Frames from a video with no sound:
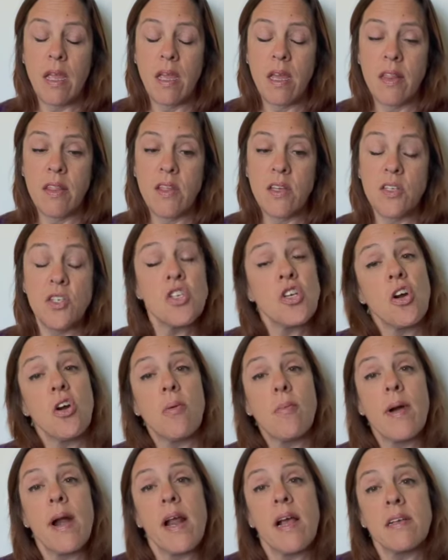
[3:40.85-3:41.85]
the
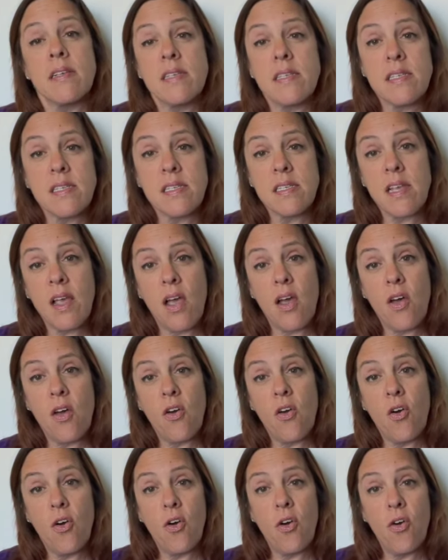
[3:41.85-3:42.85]
terminus
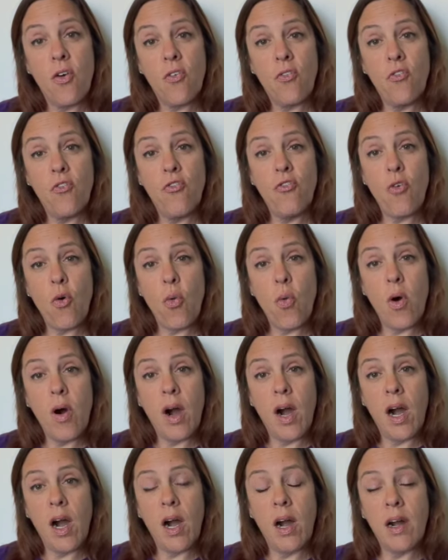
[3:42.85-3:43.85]

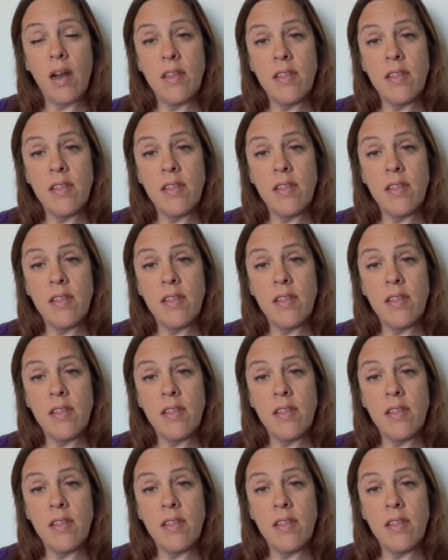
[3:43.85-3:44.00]
for